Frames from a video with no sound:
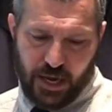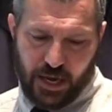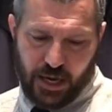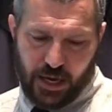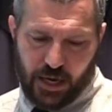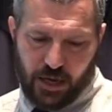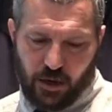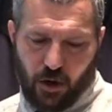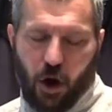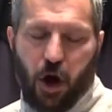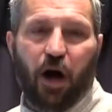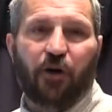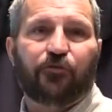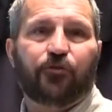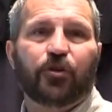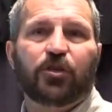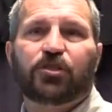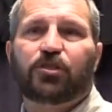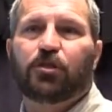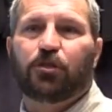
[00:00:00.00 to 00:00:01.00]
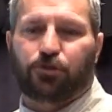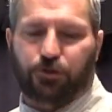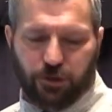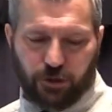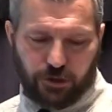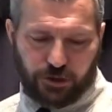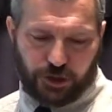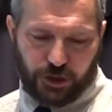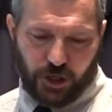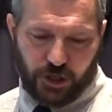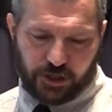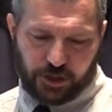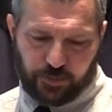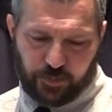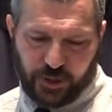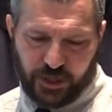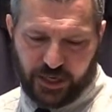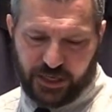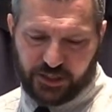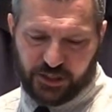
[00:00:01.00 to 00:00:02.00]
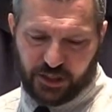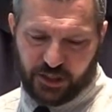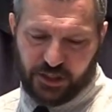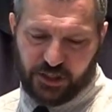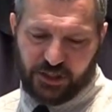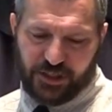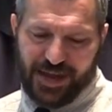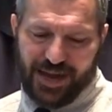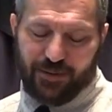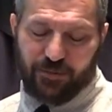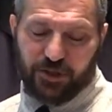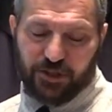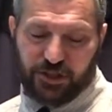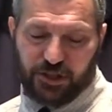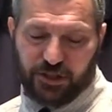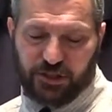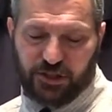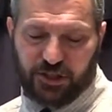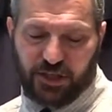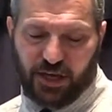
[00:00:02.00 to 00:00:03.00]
It offers the true church peace and establishes